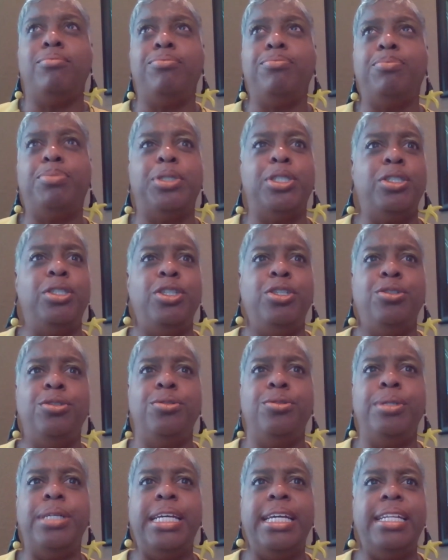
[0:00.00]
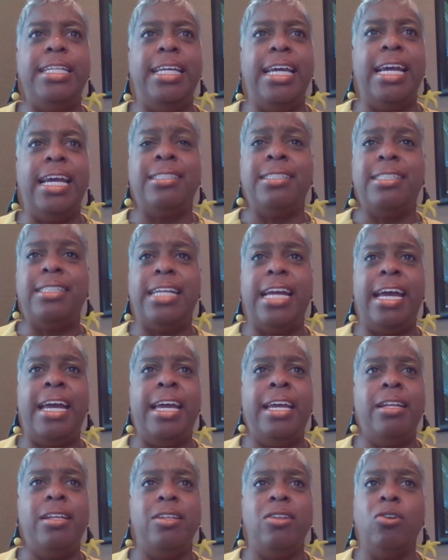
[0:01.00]
Purdue, Indiana
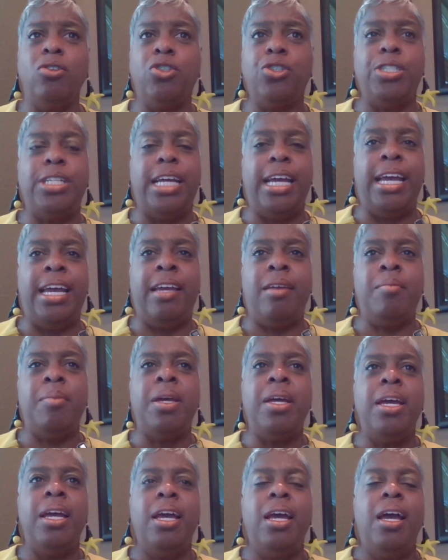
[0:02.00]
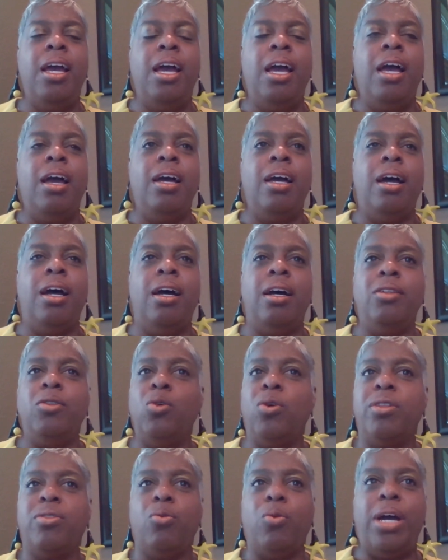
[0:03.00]
State, Notre Dame,
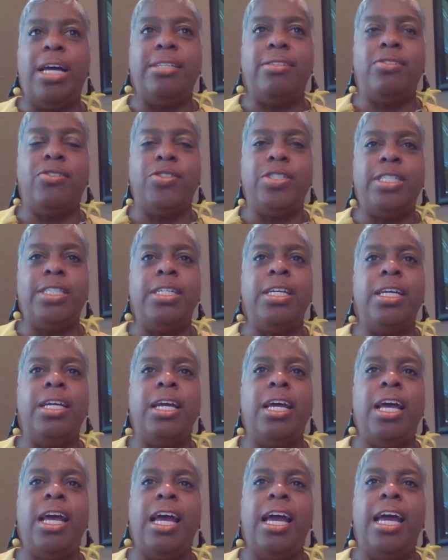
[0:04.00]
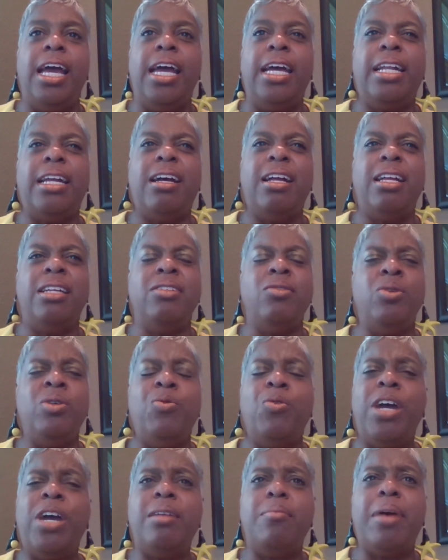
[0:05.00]
Northwestern, and we
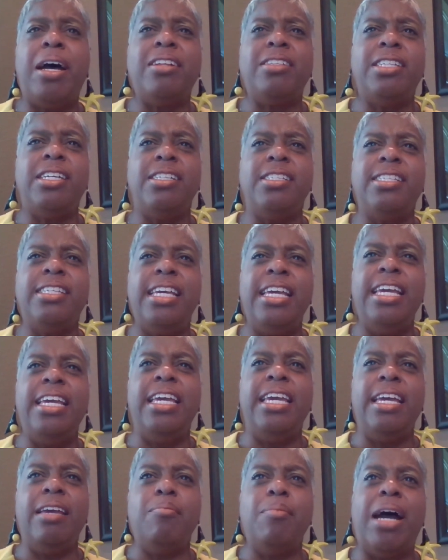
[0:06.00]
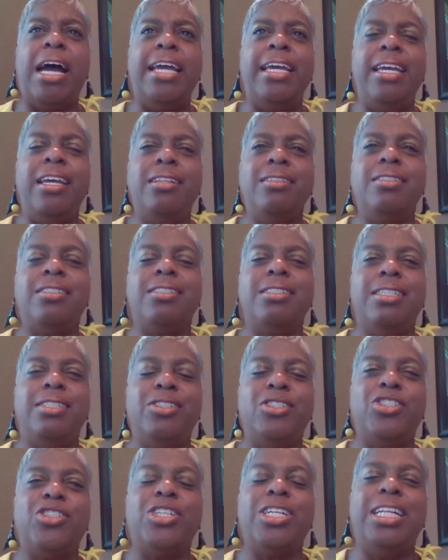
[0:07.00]
read about Tuskegee in my English
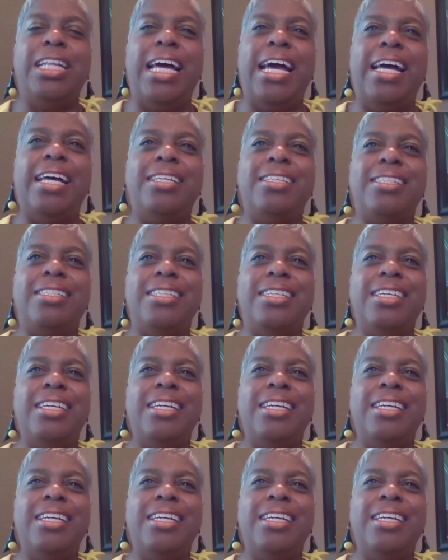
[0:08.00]
literature class